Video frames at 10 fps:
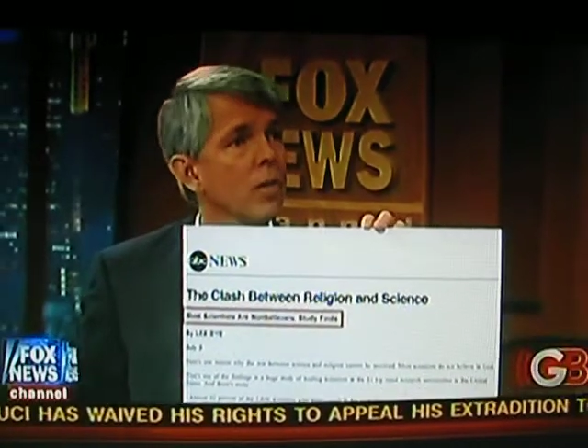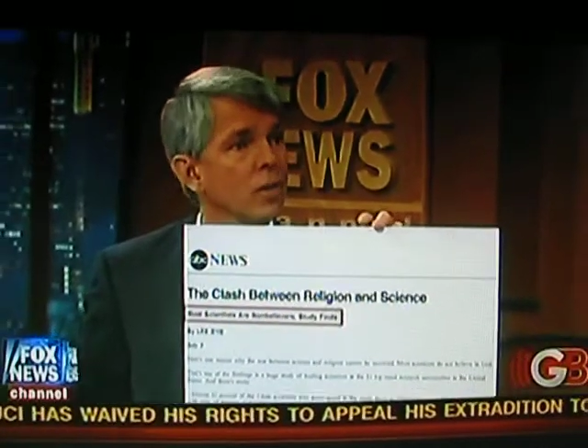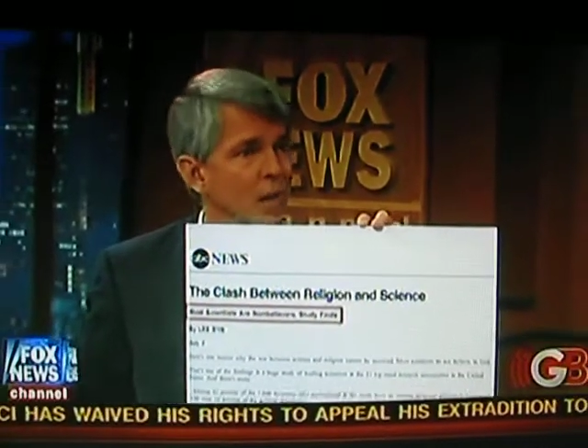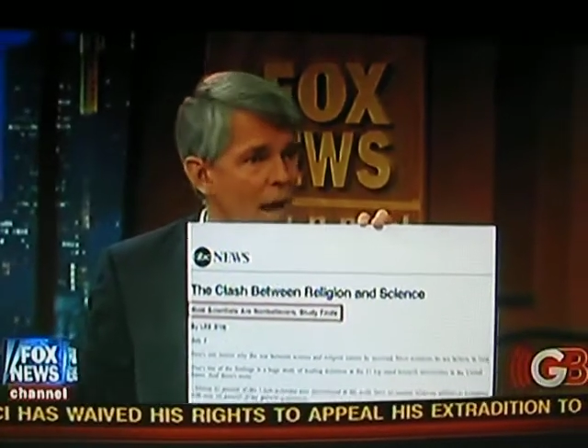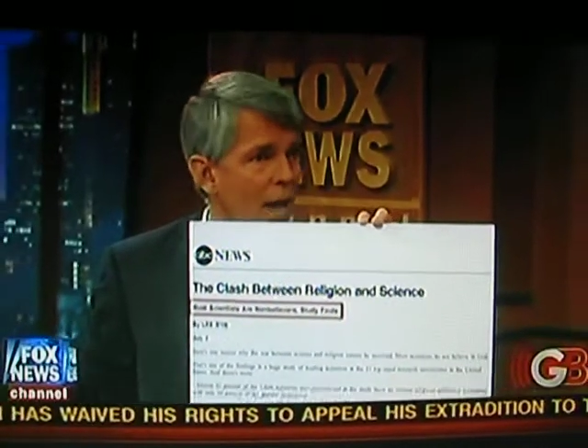of
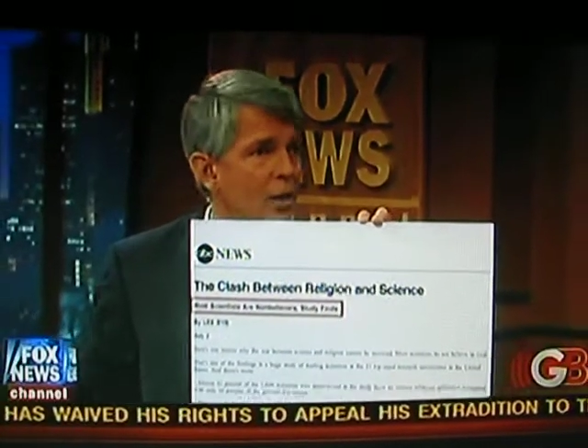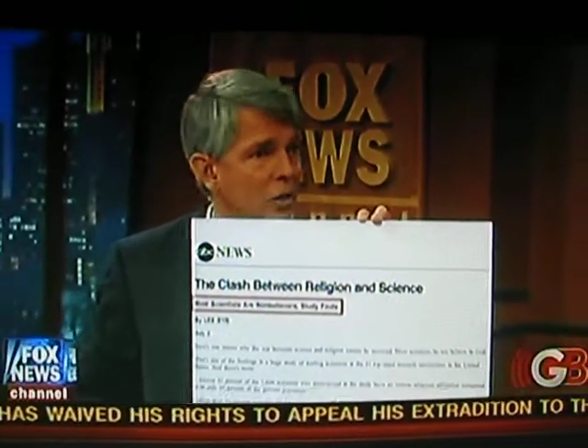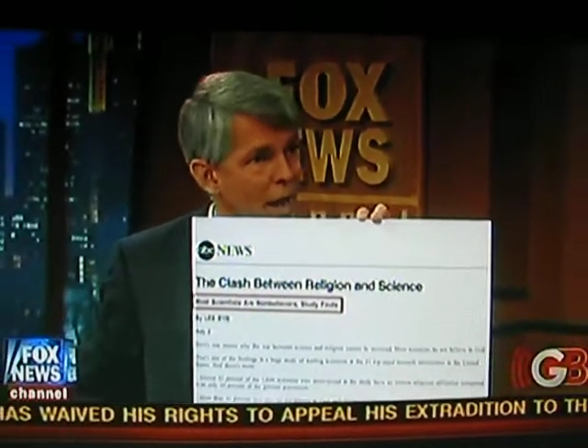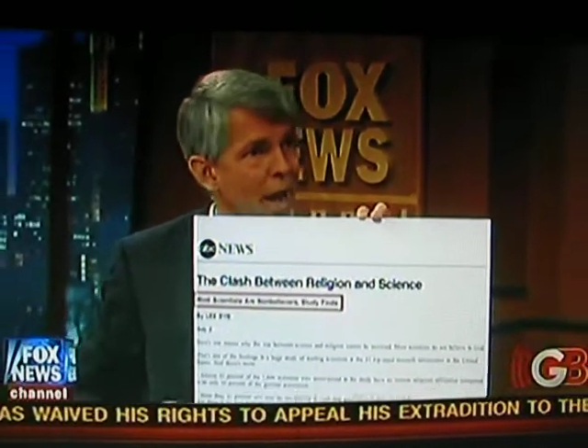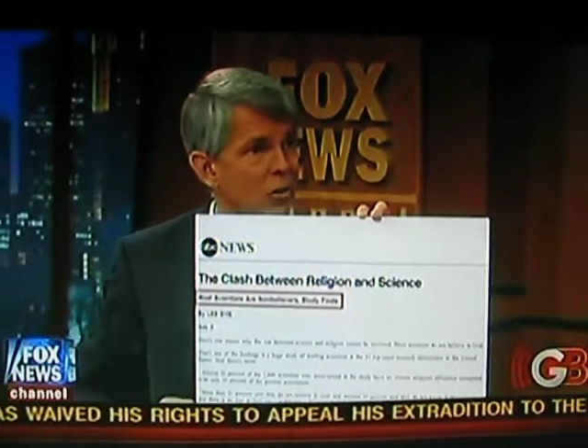
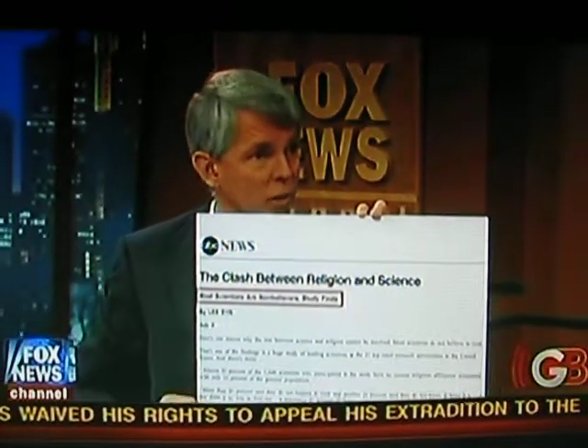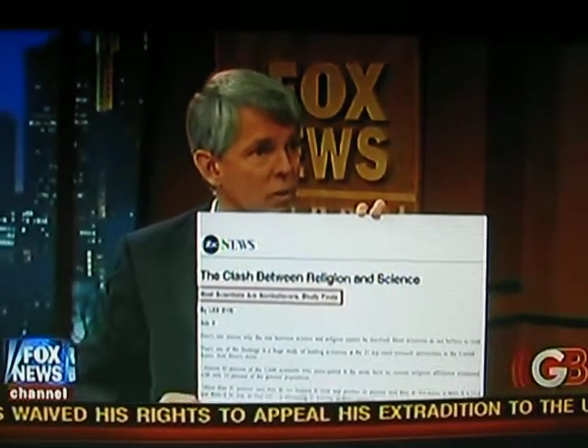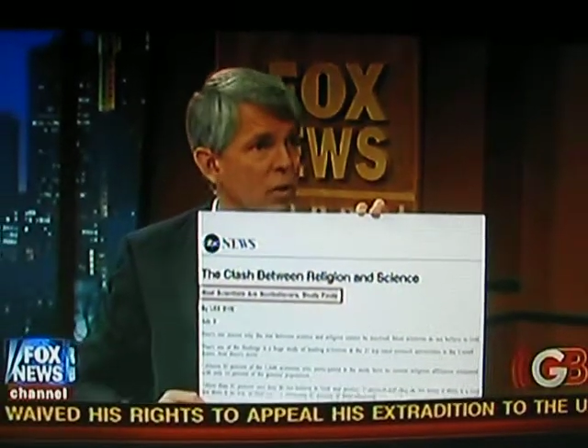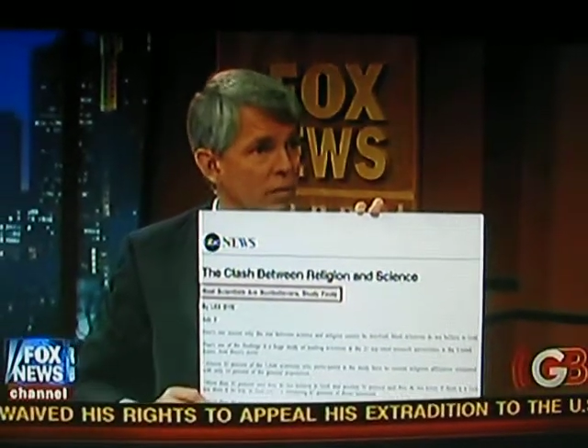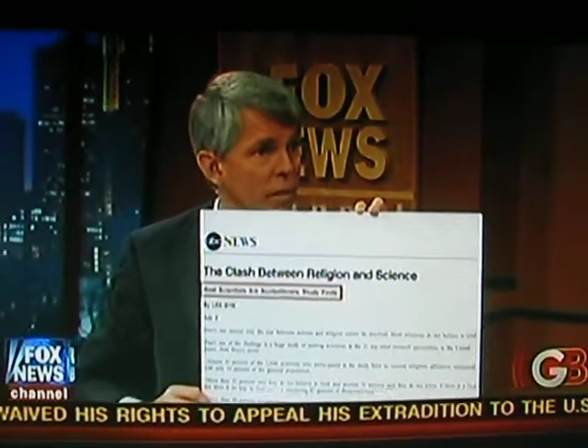scientists actually
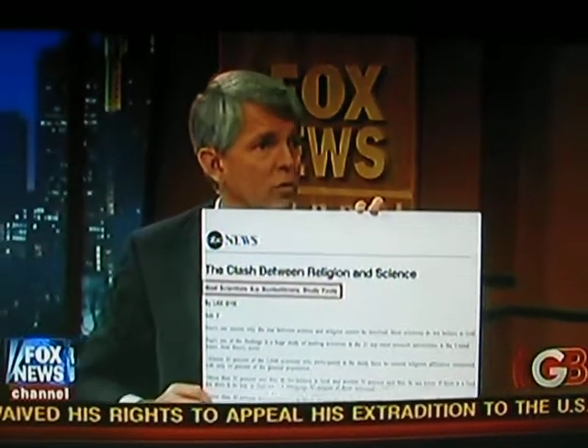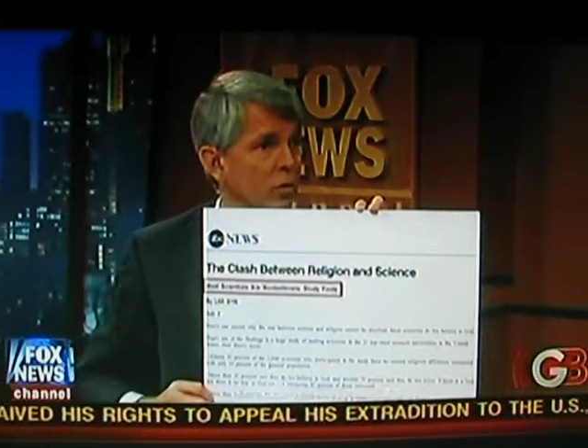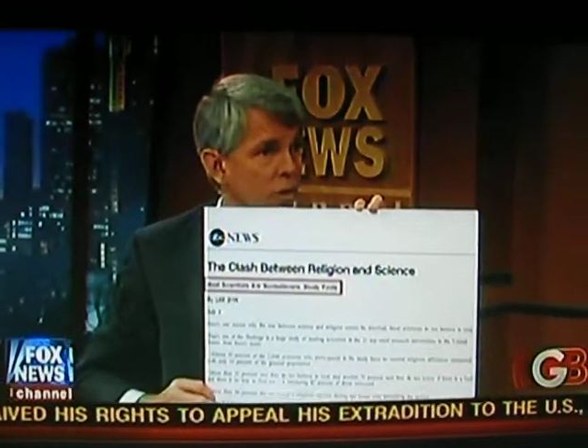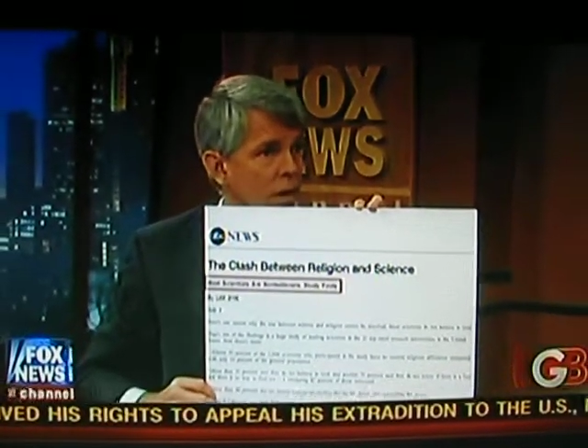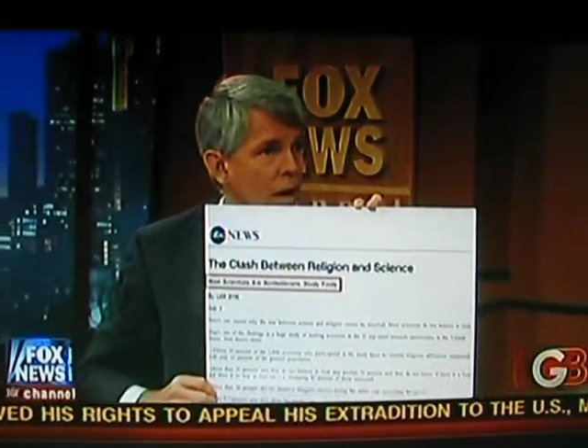is convinced
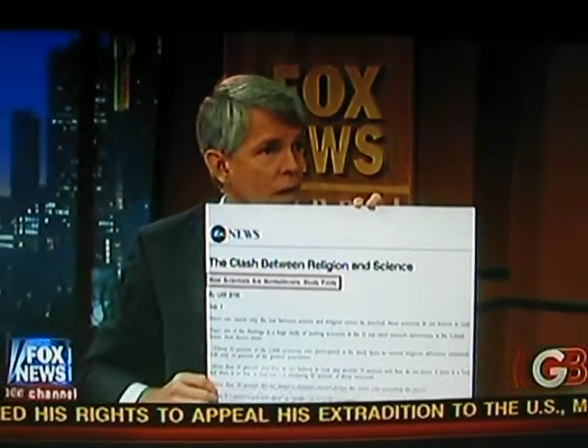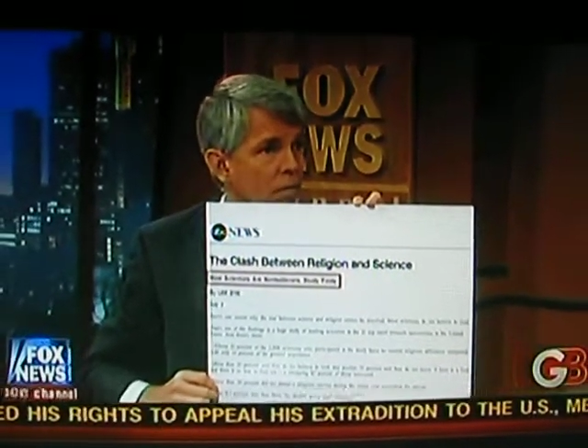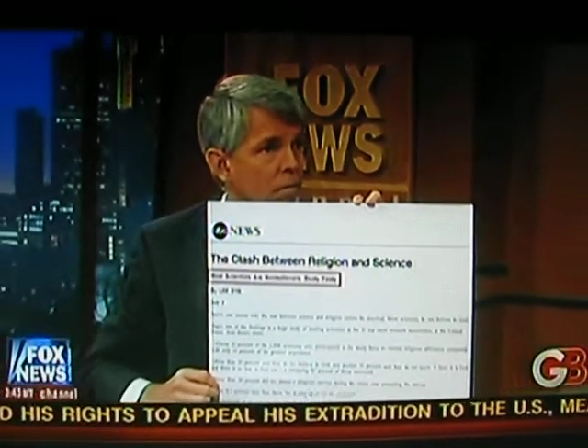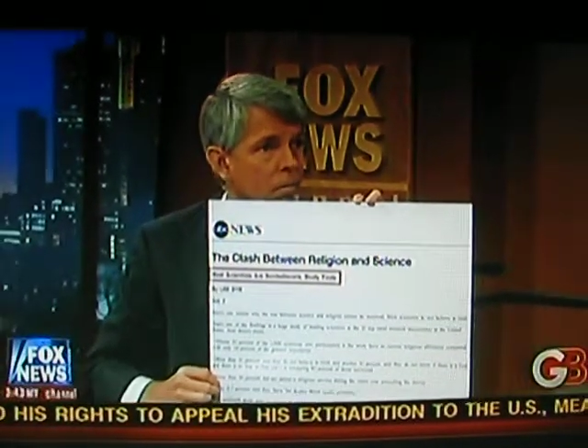there's a God.